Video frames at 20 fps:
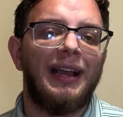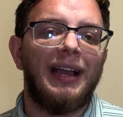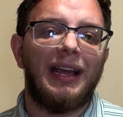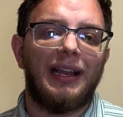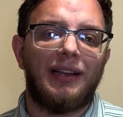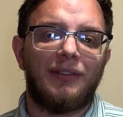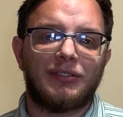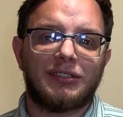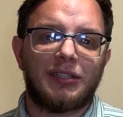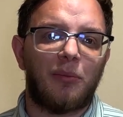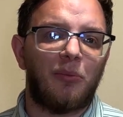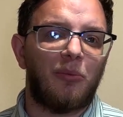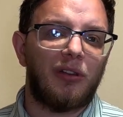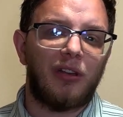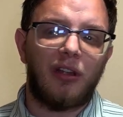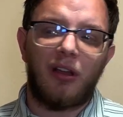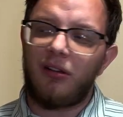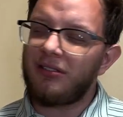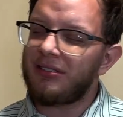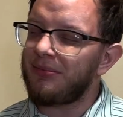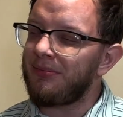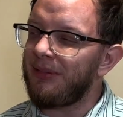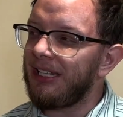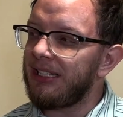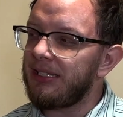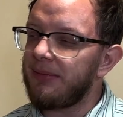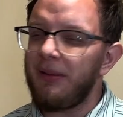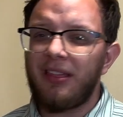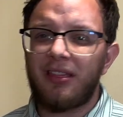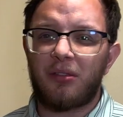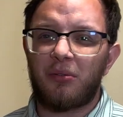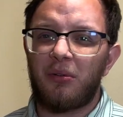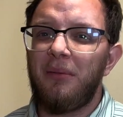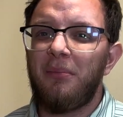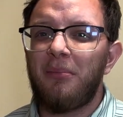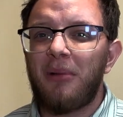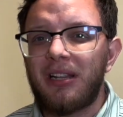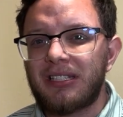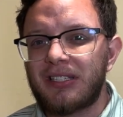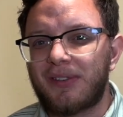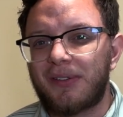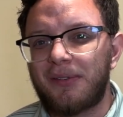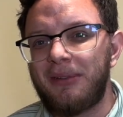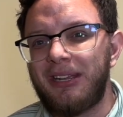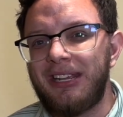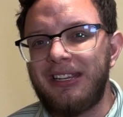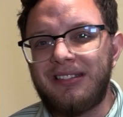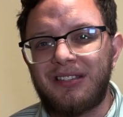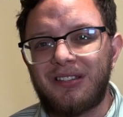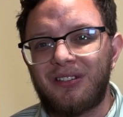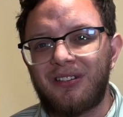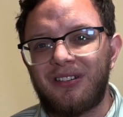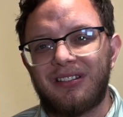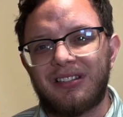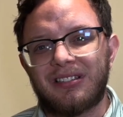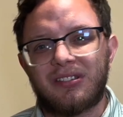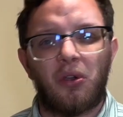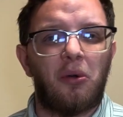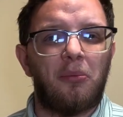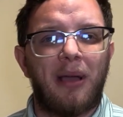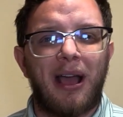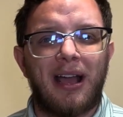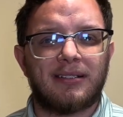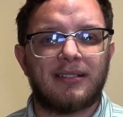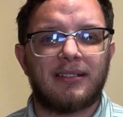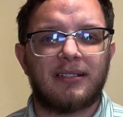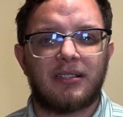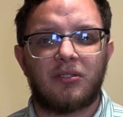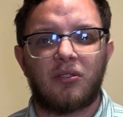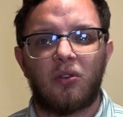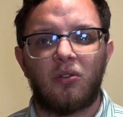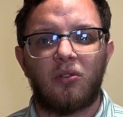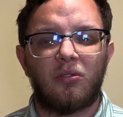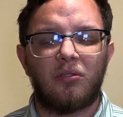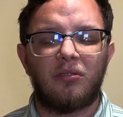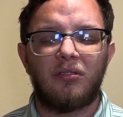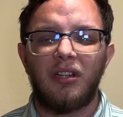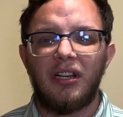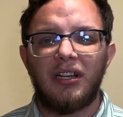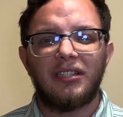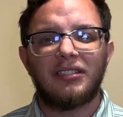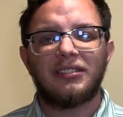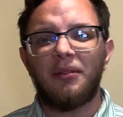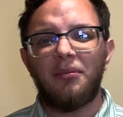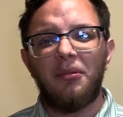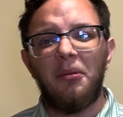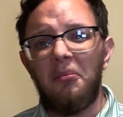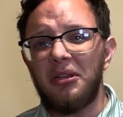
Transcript: And if someone goes, man, it's been 3 months from Easter and this home hasn't sold, something